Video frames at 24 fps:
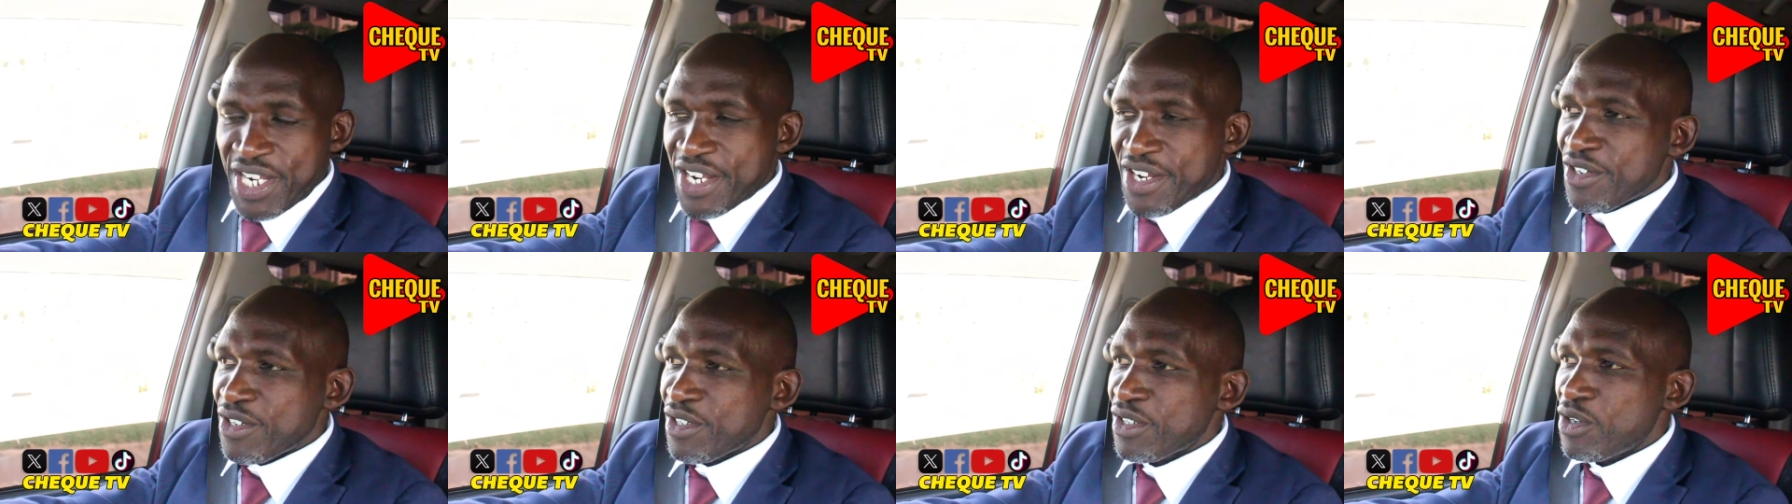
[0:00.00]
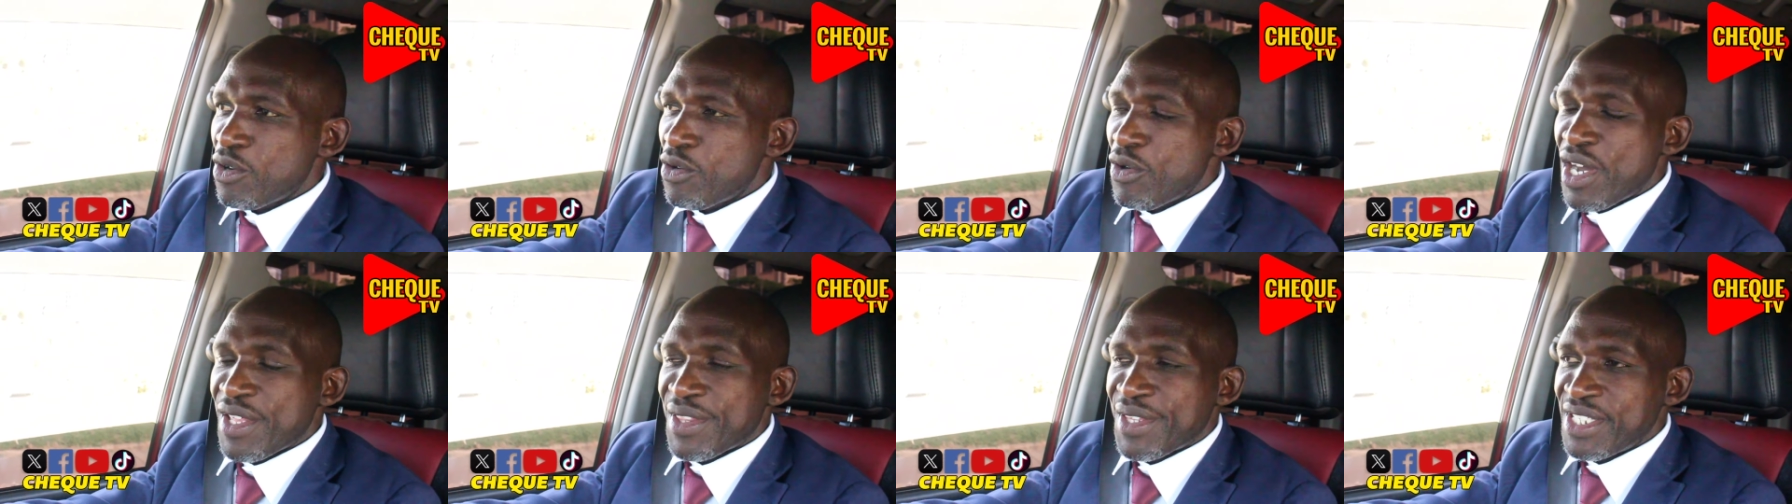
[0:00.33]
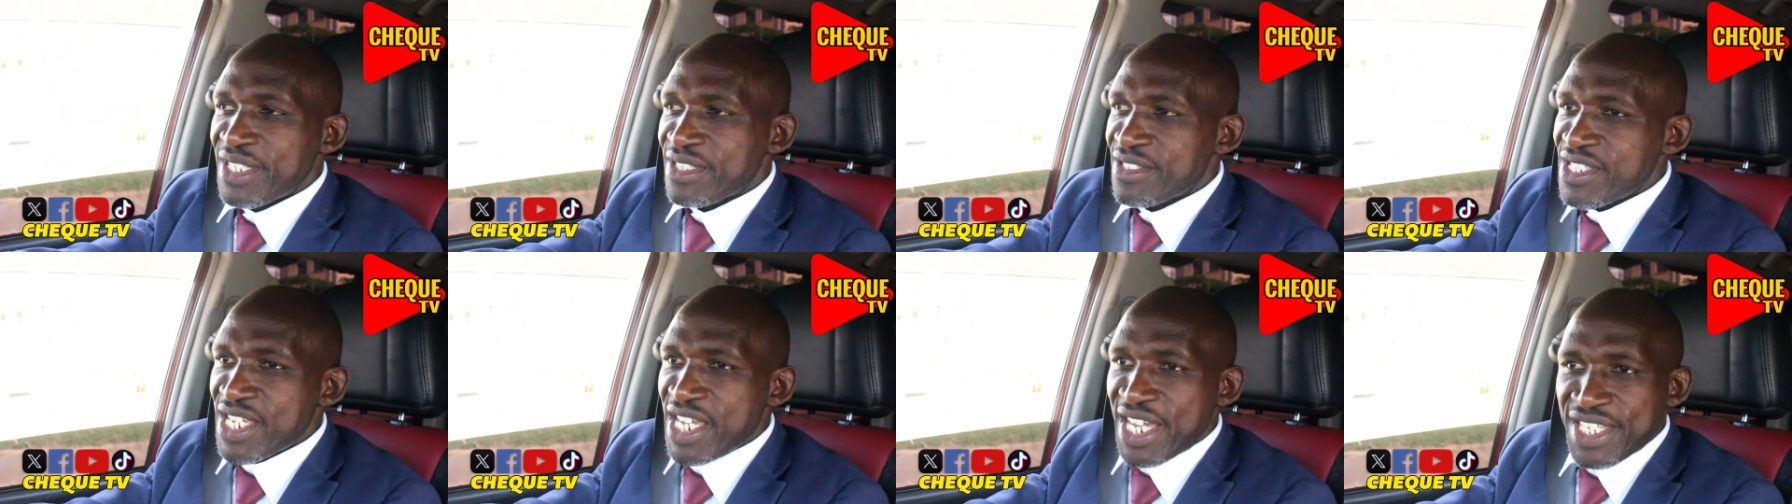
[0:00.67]
I don't know who are
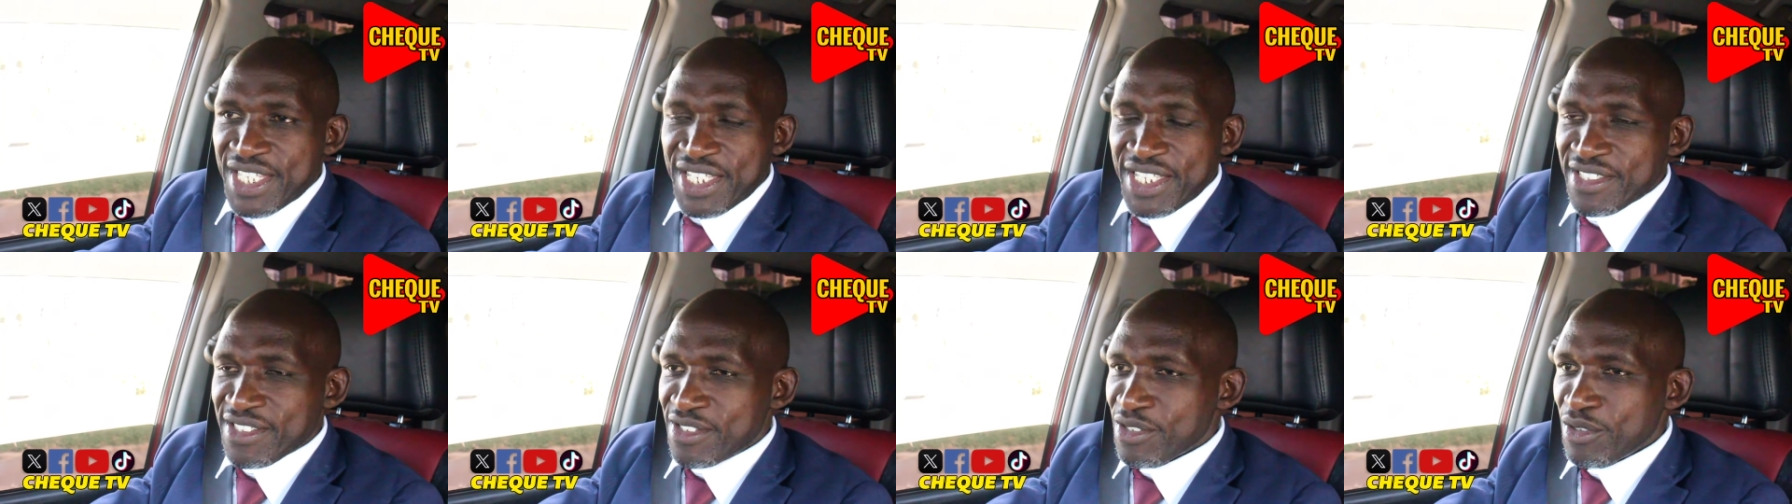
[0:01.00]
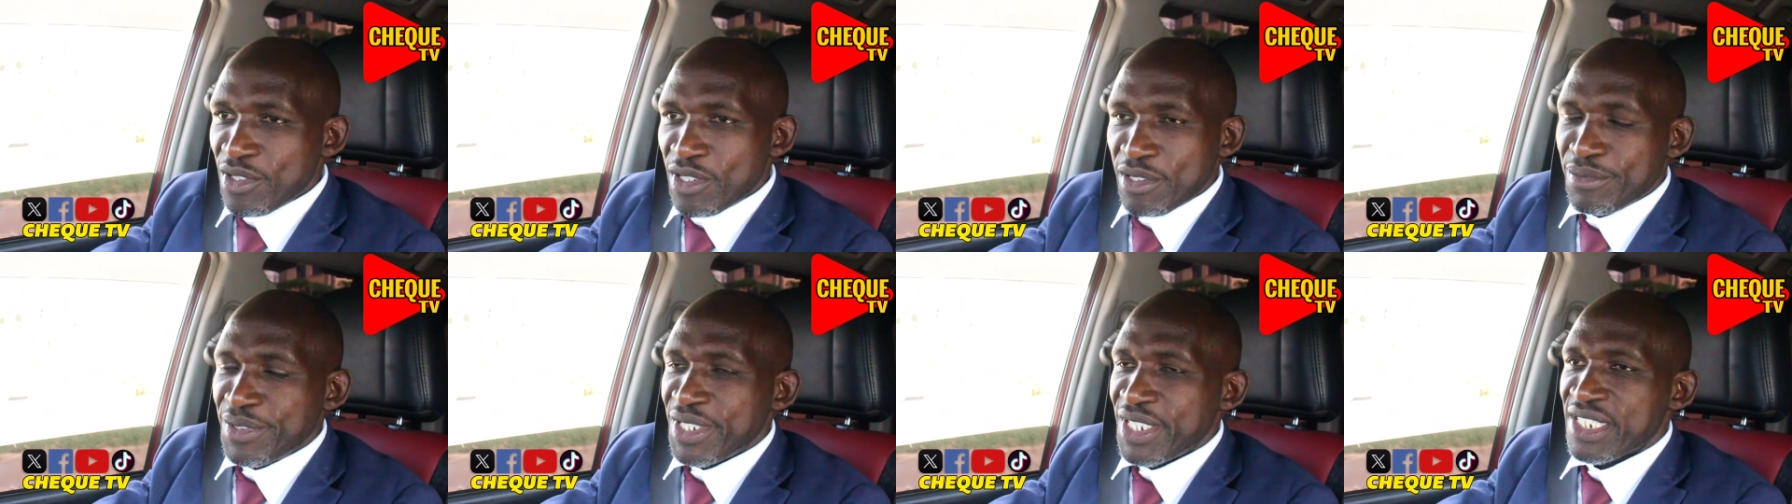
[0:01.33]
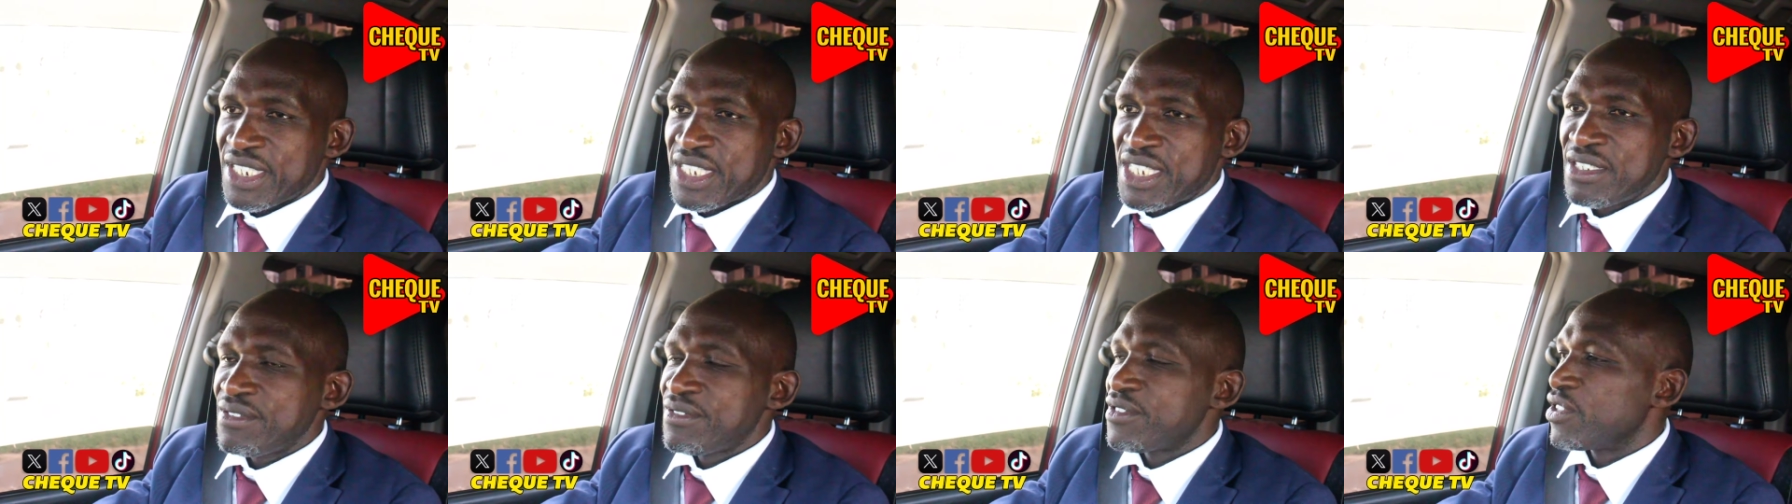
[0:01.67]
these judges who will be
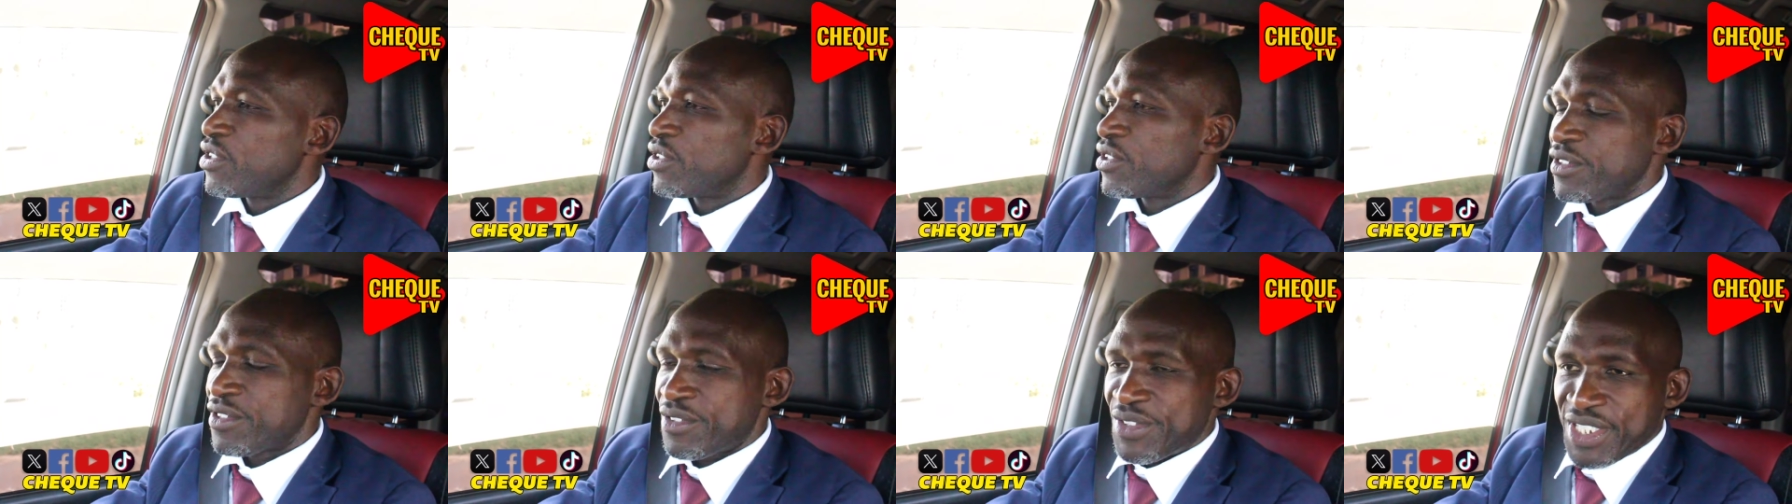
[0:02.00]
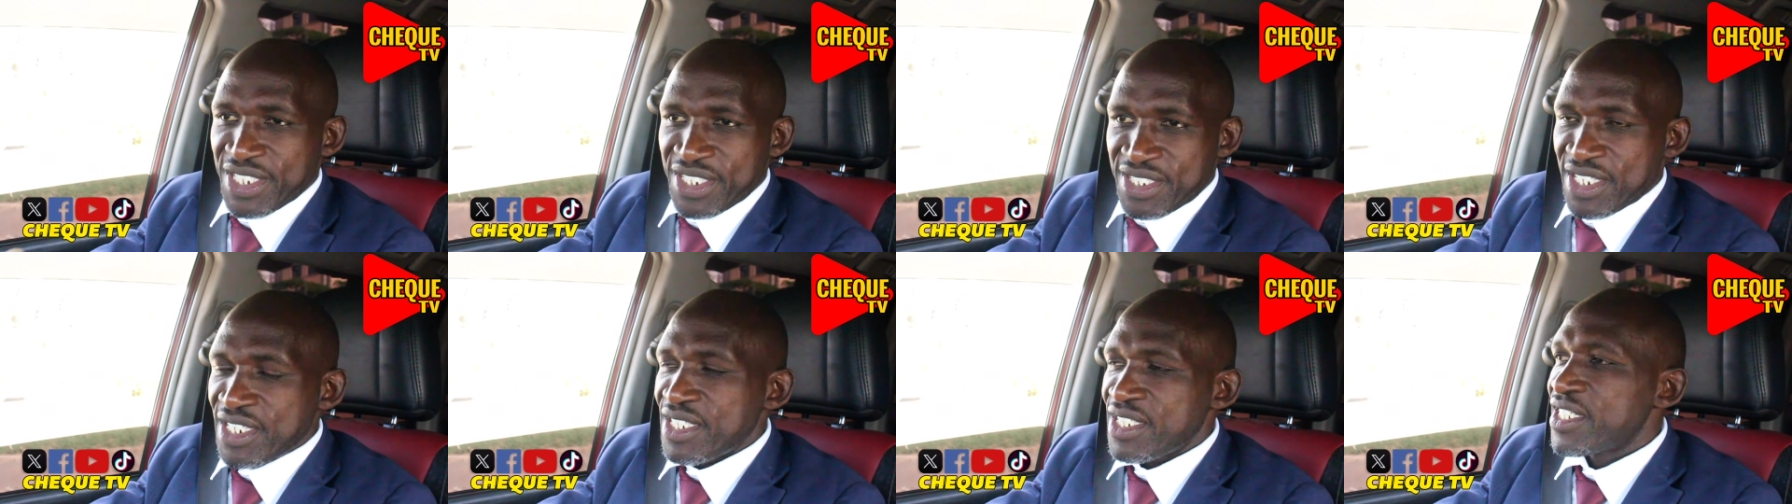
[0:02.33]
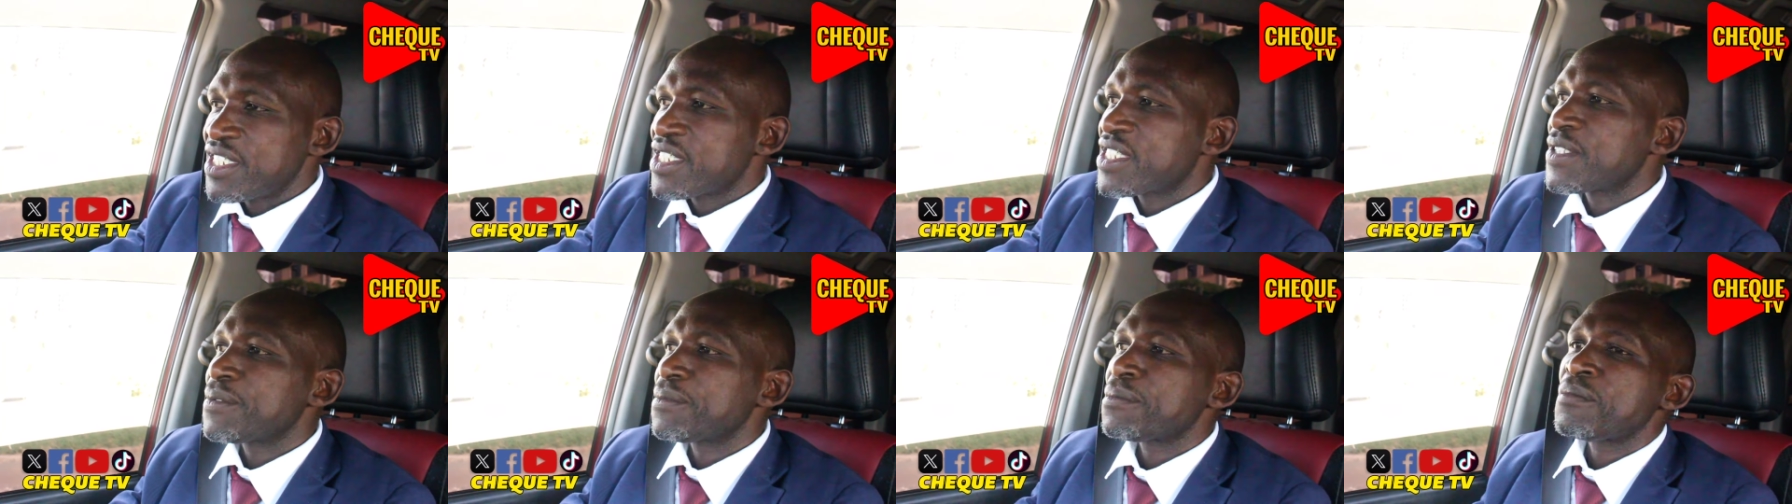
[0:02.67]
received or the
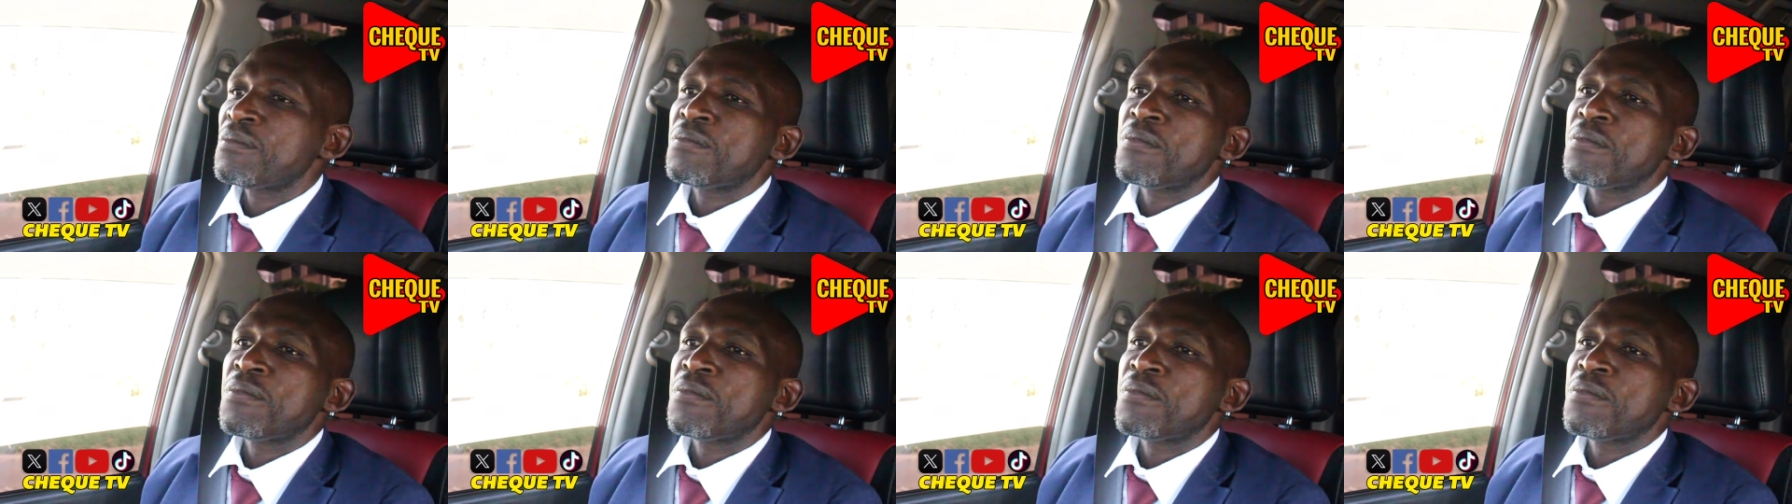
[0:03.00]
Senate.